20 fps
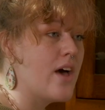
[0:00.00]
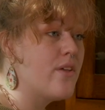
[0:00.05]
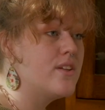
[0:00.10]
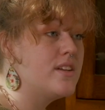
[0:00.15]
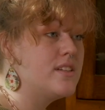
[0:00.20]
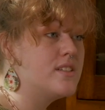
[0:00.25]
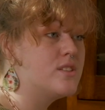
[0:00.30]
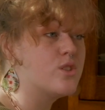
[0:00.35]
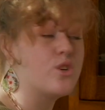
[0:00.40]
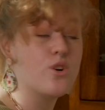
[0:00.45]

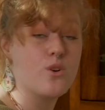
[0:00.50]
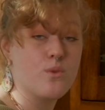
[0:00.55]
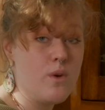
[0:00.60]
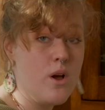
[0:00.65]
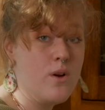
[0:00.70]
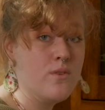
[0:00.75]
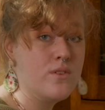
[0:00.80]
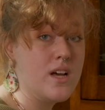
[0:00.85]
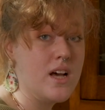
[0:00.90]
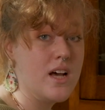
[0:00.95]
that it's
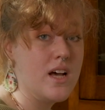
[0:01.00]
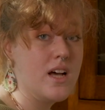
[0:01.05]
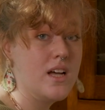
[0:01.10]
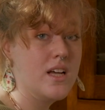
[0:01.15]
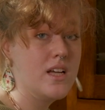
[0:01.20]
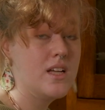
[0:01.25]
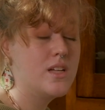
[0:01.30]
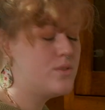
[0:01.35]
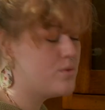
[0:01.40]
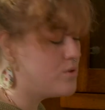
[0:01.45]

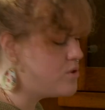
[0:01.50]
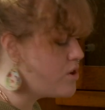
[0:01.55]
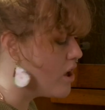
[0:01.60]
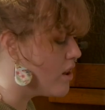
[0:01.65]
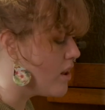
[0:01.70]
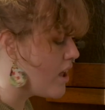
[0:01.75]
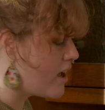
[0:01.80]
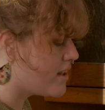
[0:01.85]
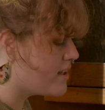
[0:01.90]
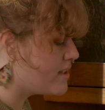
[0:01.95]
Corona, a
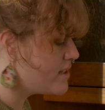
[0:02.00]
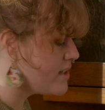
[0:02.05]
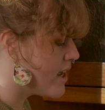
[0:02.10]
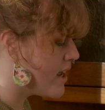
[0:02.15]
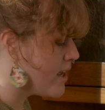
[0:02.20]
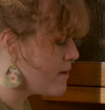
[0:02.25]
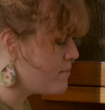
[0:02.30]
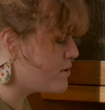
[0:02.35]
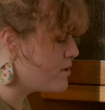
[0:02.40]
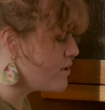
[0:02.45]
lot of the
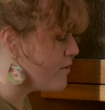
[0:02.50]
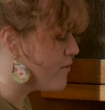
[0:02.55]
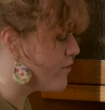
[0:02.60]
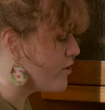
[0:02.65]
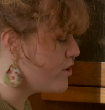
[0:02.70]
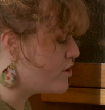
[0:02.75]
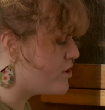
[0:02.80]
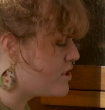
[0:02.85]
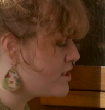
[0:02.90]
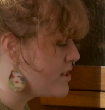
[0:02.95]
times the
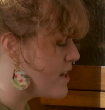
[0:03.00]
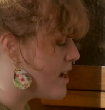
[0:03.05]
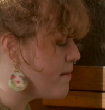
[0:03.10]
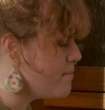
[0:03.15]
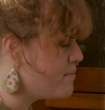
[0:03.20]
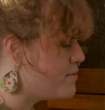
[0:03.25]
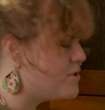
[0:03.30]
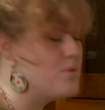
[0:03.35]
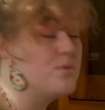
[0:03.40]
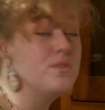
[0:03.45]
first
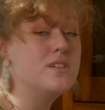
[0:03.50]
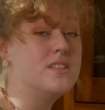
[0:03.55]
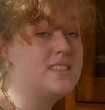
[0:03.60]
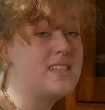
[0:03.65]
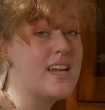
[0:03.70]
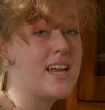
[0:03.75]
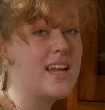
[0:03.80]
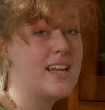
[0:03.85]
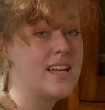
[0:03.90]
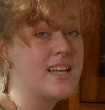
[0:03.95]
step to a
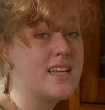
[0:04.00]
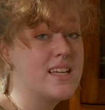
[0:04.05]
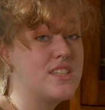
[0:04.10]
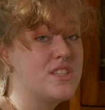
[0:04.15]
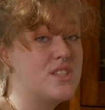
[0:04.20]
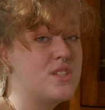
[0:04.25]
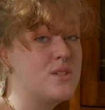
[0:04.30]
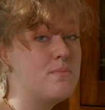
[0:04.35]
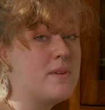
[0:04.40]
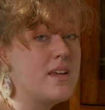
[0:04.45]
date
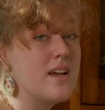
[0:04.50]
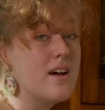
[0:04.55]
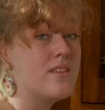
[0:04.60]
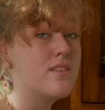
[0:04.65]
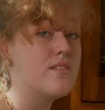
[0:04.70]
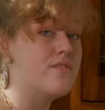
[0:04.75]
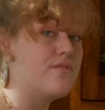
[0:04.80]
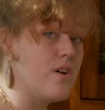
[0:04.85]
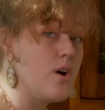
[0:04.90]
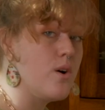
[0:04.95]
is to be
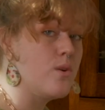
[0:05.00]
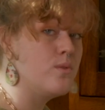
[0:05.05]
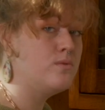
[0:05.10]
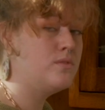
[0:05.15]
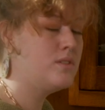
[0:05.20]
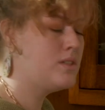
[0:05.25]
on the phone